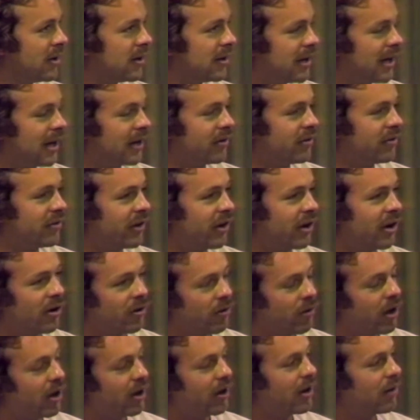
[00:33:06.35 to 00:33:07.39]
Now, to their
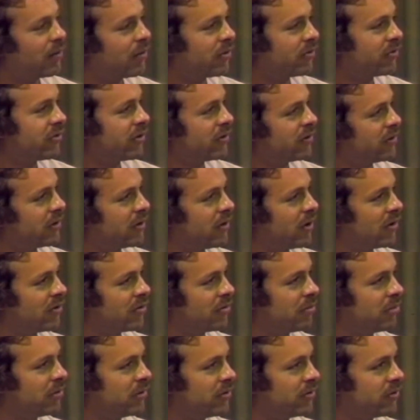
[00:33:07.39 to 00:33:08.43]
credit, I will say that the
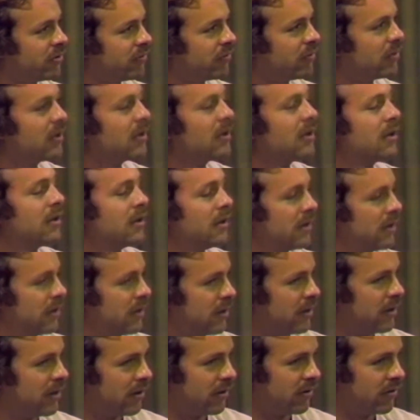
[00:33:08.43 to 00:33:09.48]
Austin Police
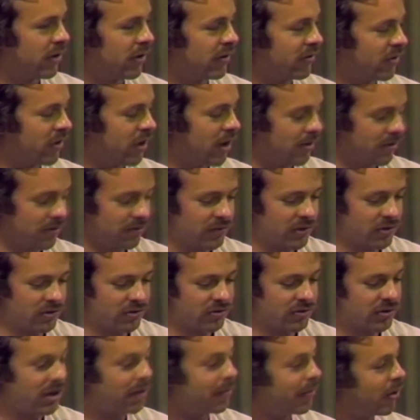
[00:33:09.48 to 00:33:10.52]
Sex Crimes Division
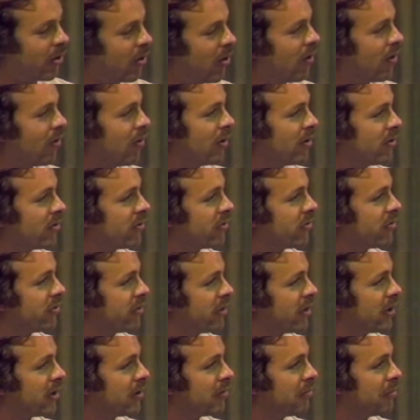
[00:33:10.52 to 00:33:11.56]
has come a long way since
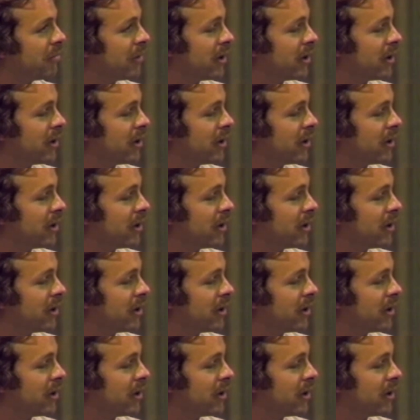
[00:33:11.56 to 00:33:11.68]
then.